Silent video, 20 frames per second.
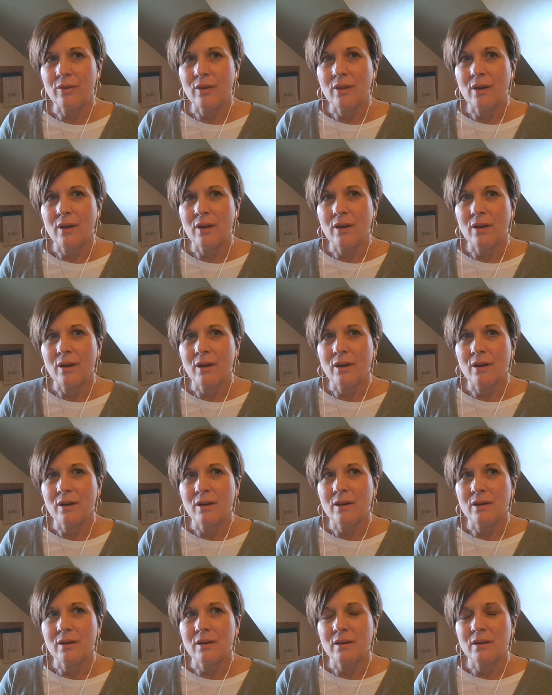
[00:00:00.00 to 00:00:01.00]

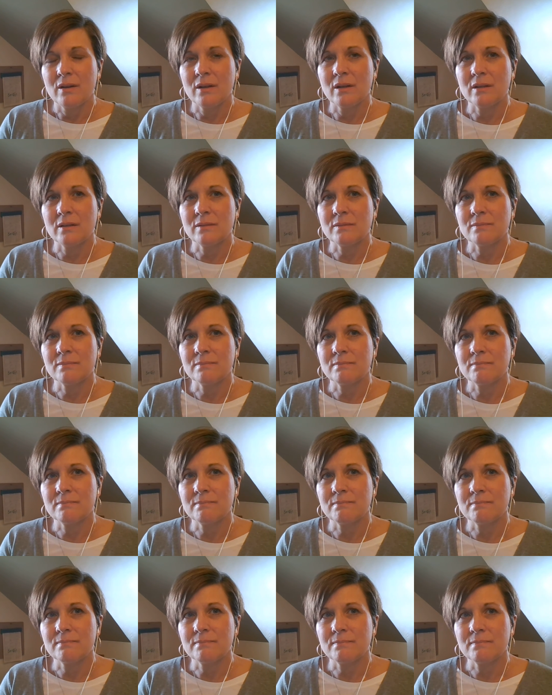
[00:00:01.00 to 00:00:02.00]

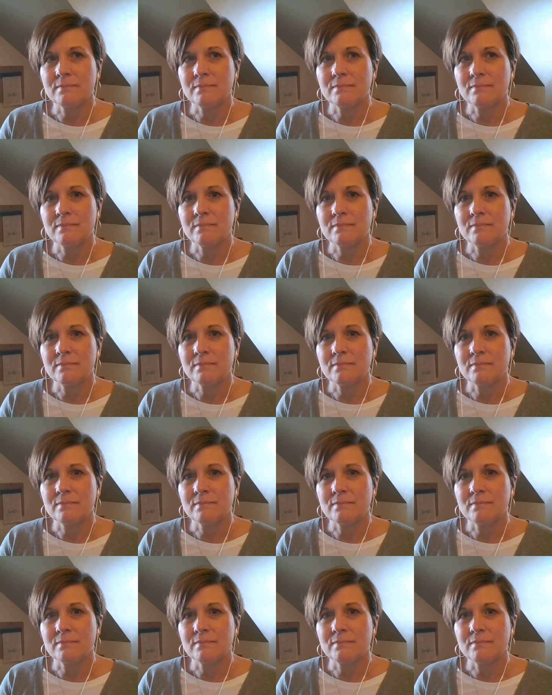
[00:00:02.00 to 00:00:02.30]
(silence)